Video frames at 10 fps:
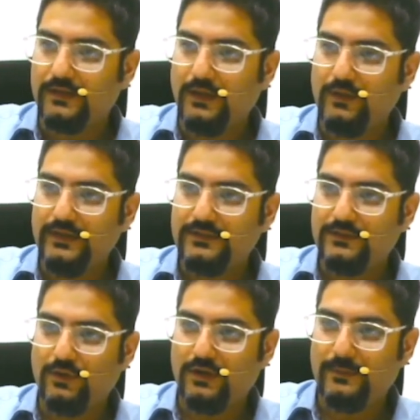Now let's
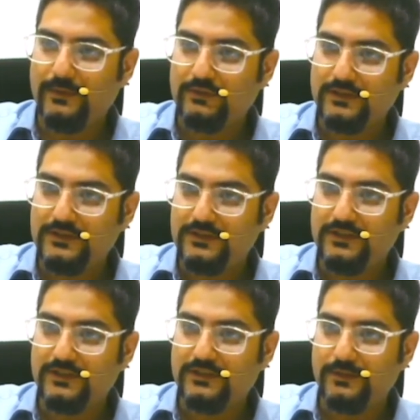talk about the
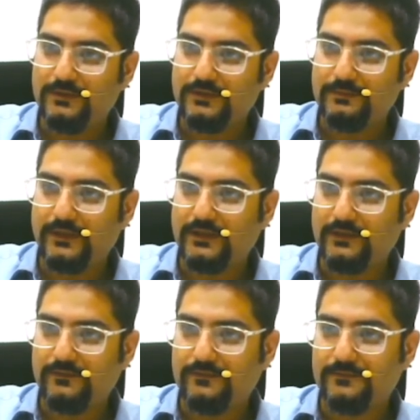GST
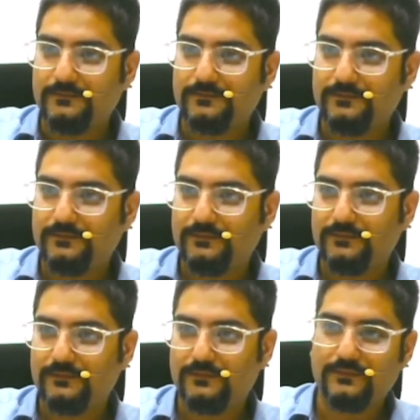perspective,
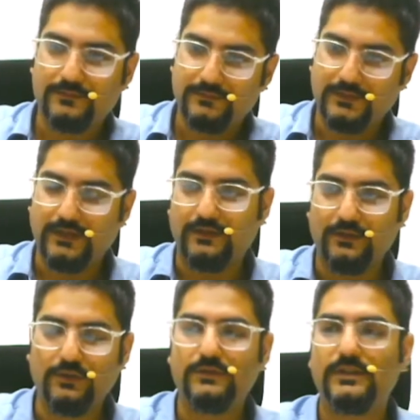
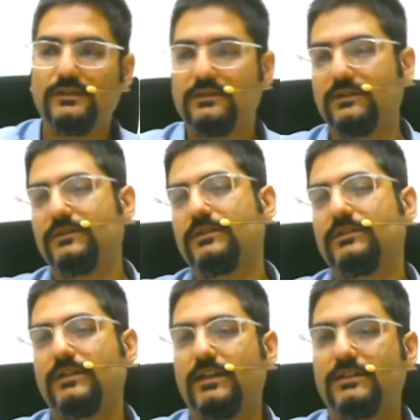right? Goods and
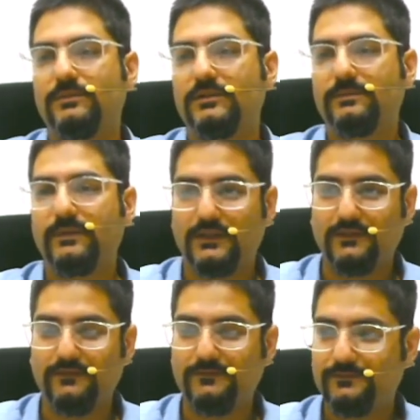services tax
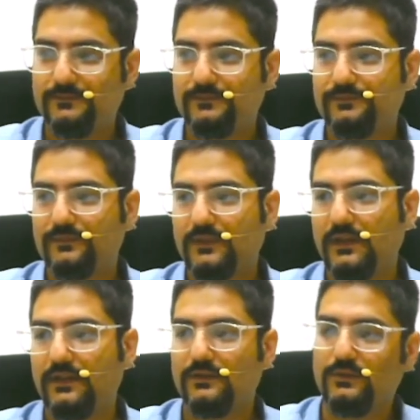perspective,
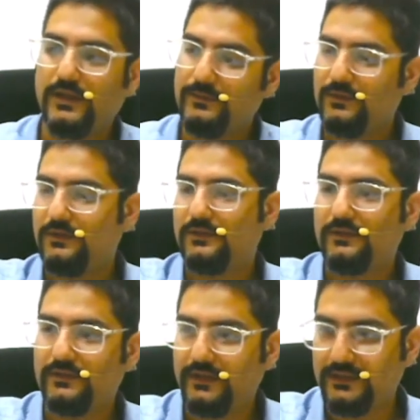right? Though I am not
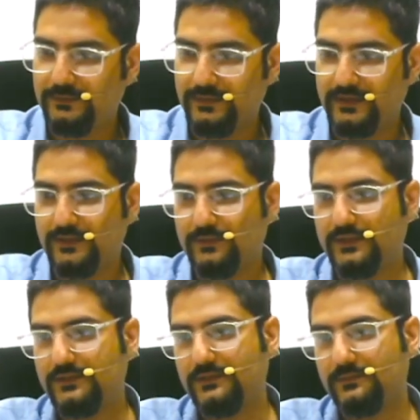expert into
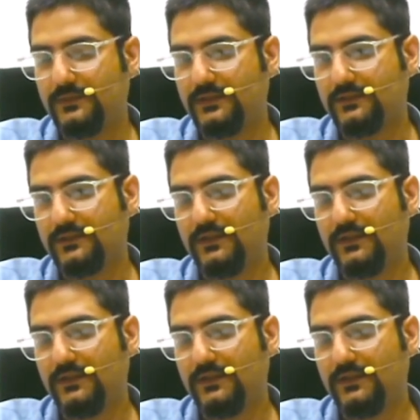this, but